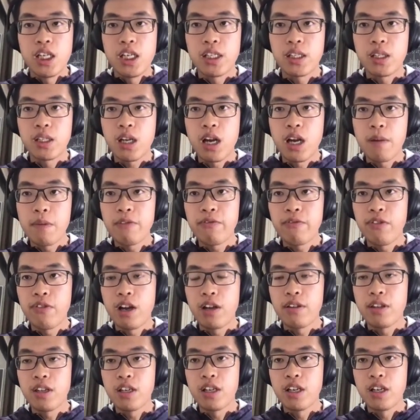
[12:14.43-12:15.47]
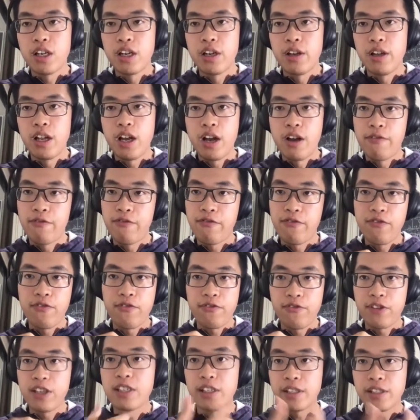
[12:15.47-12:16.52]
coming from the
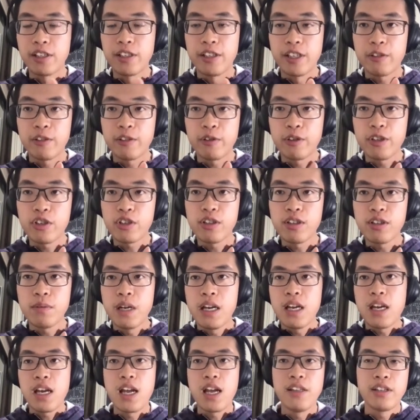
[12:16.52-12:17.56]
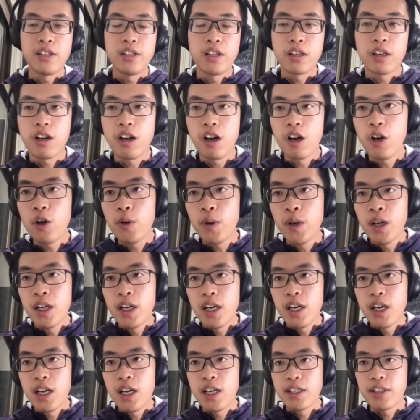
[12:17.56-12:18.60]
physics literature, and the goal
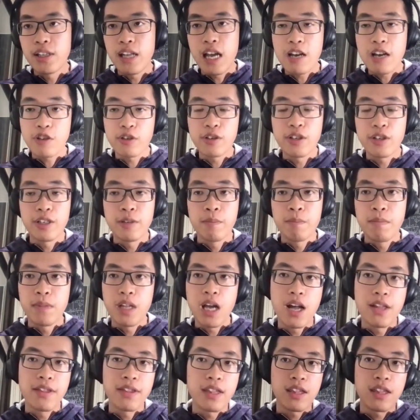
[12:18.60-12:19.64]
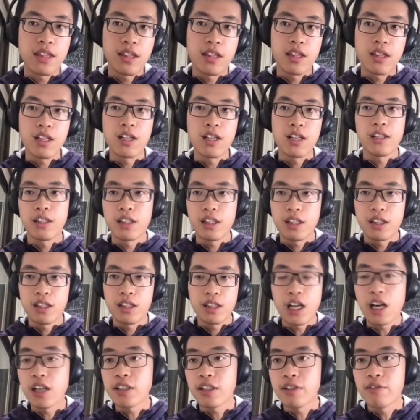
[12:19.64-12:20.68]
is actually
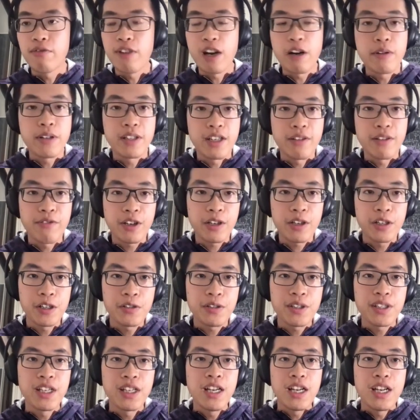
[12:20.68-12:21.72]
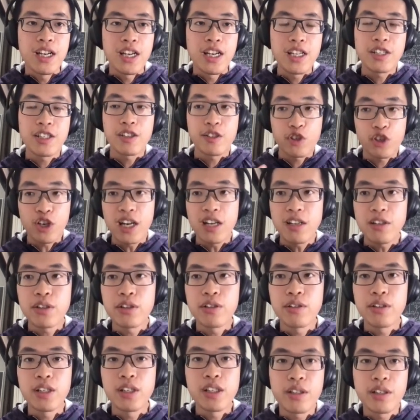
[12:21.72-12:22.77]
not very difficult. It's trying
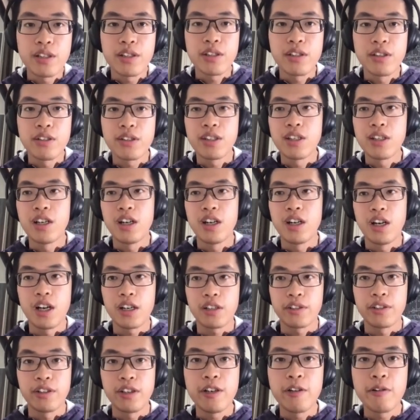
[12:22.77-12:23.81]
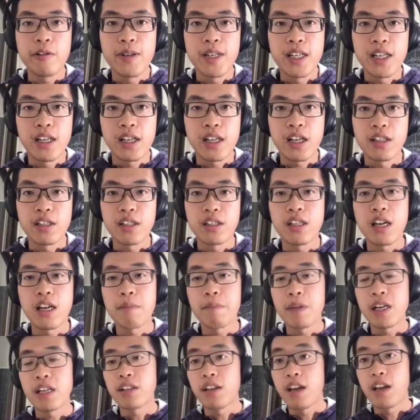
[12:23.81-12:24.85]
to introduce the auxiliary
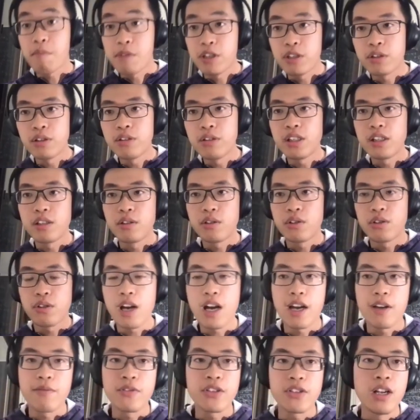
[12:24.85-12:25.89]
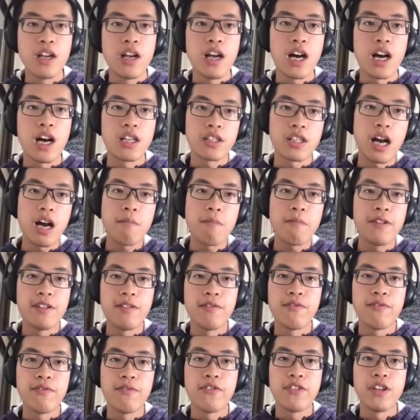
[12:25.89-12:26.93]
counterdiabatic Hamiltonian drives on top
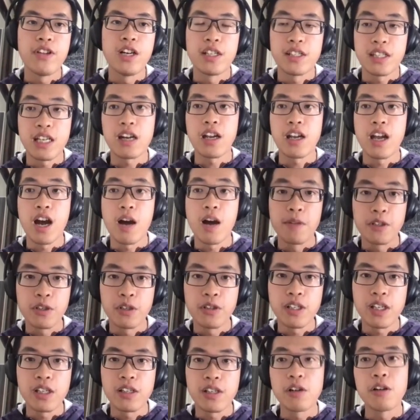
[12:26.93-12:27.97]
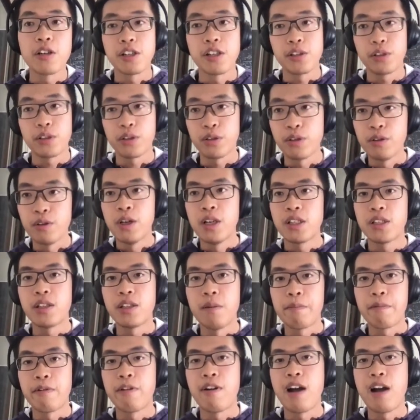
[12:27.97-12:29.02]
of the target Hamiltonian in order to
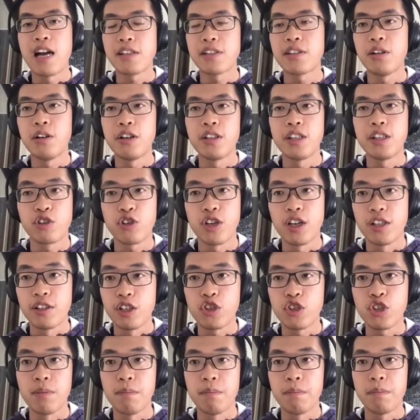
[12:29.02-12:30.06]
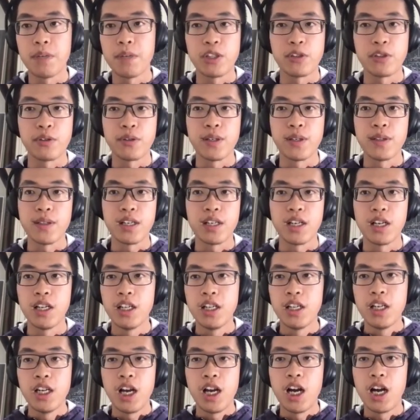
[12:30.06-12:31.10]
suppress all the transition between the
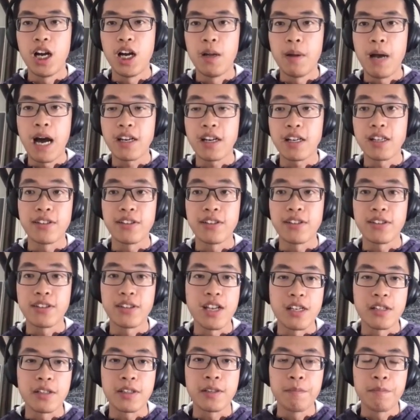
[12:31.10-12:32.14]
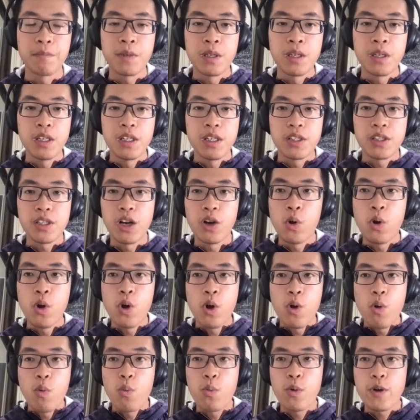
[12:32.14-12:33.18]
eigenstates. So
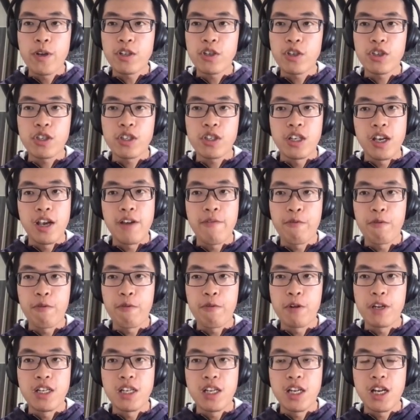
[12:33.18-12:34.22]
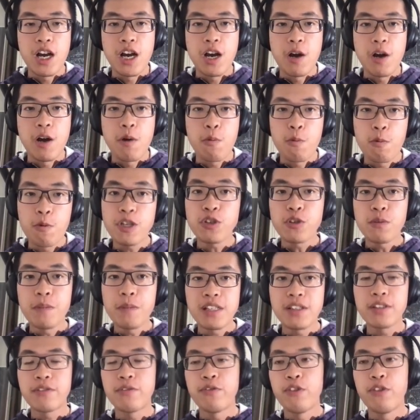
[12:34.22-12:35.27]
which
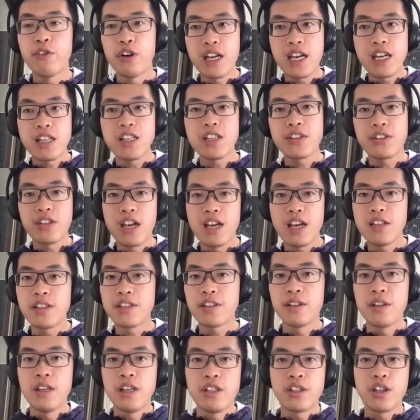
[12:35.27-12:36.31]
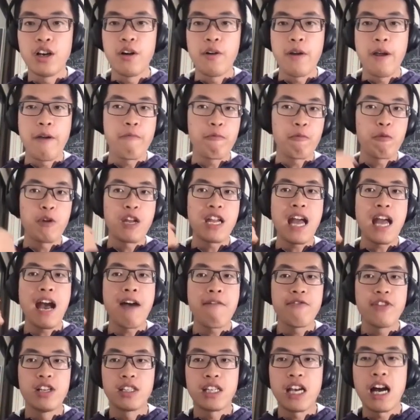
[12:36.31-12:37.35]
means for any state, so if we
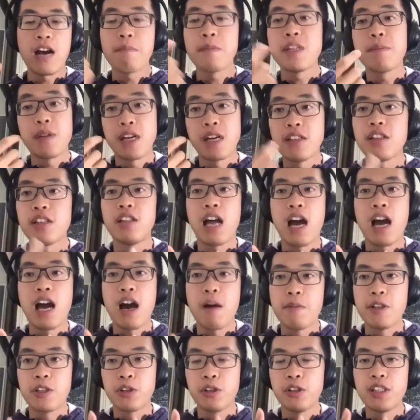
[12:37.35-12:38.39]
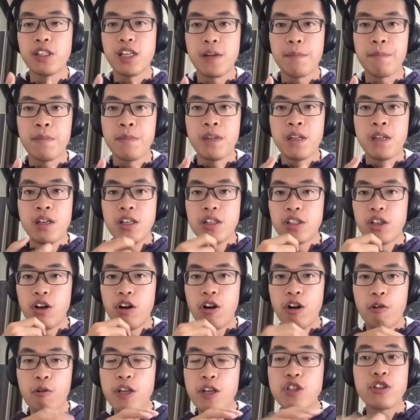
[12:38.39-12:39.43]
have the time-dependent Hamiltonian, so
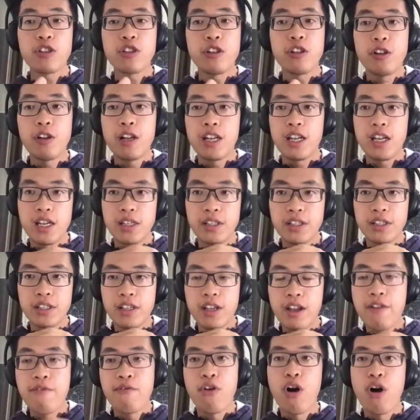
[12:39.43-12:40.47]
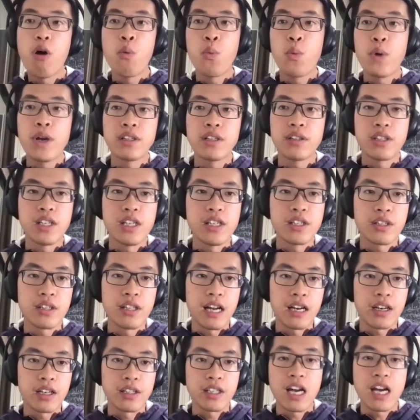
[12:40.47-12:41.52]
originally it's evolved with this
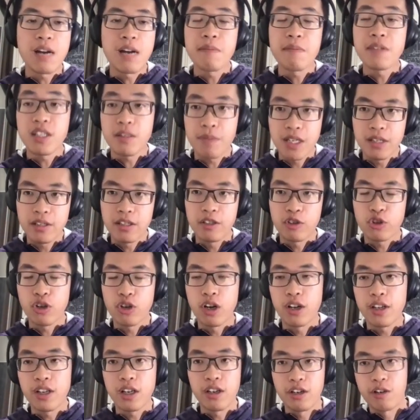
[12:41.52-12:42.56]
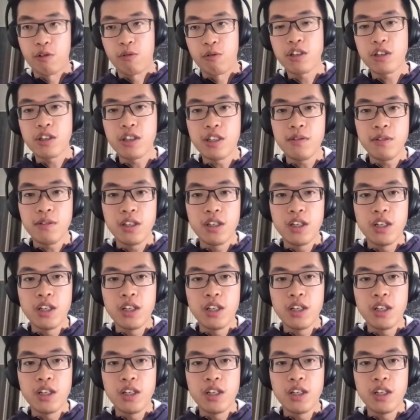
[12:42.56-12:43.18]
a time-dependent Schrodinger equation,